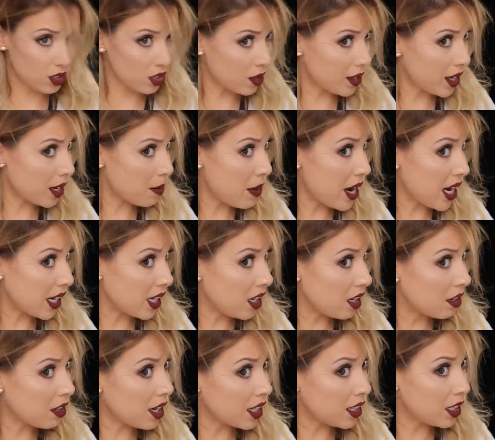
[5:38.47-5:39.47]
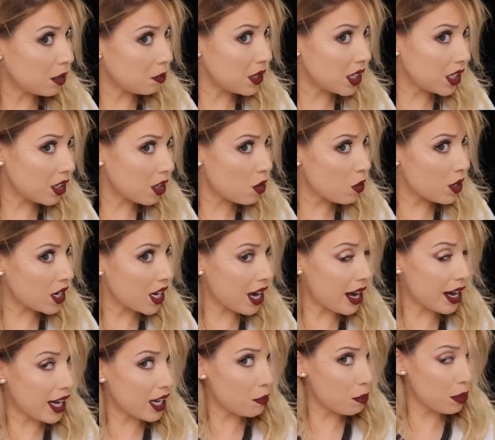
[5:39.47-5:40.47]
So like back here, I clipped it going
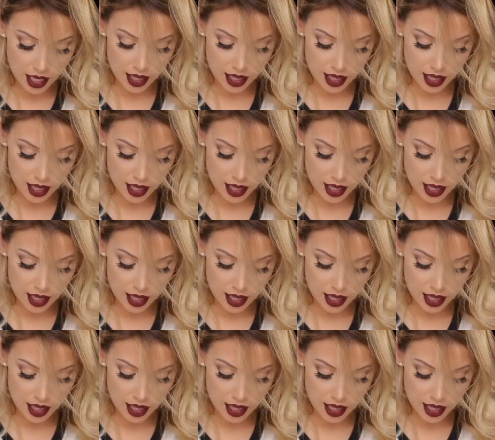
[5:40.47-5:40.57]
up.